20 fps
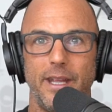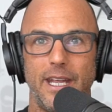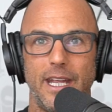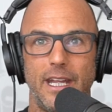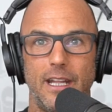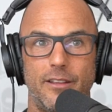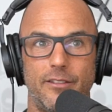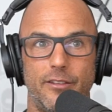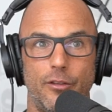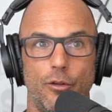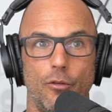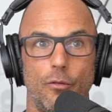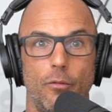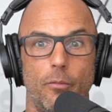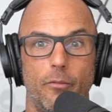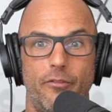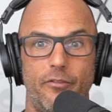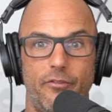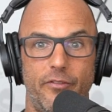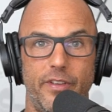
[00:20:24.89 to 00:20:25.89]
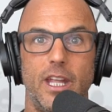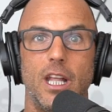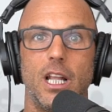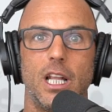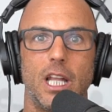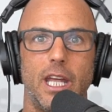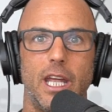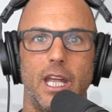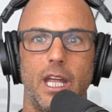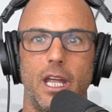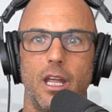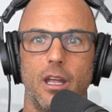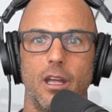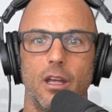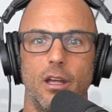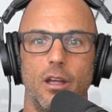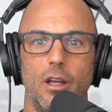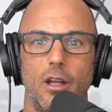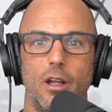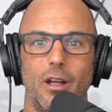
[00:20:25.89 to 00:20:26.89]
me to
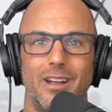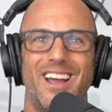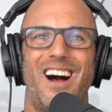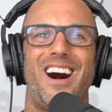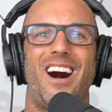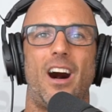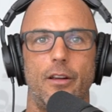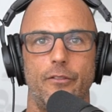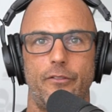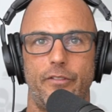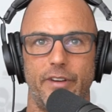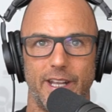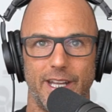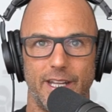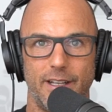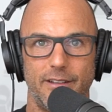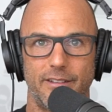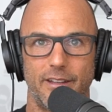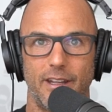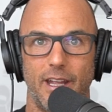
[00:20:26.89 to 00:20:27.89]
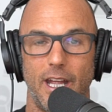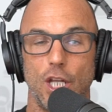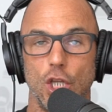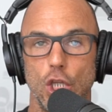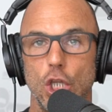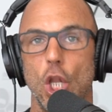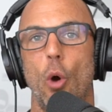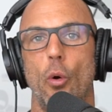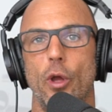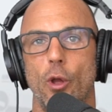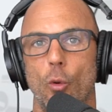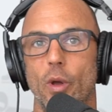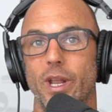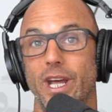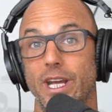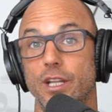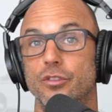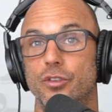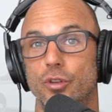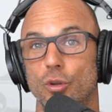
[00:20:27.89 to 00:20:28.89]
feeling confident and knowing
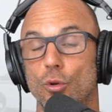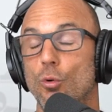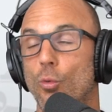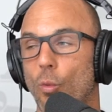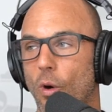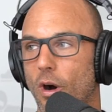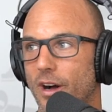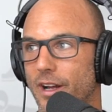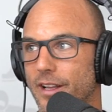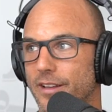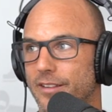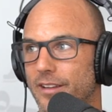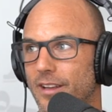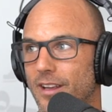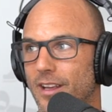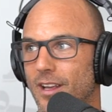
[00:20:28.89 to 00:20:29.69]
what I do want.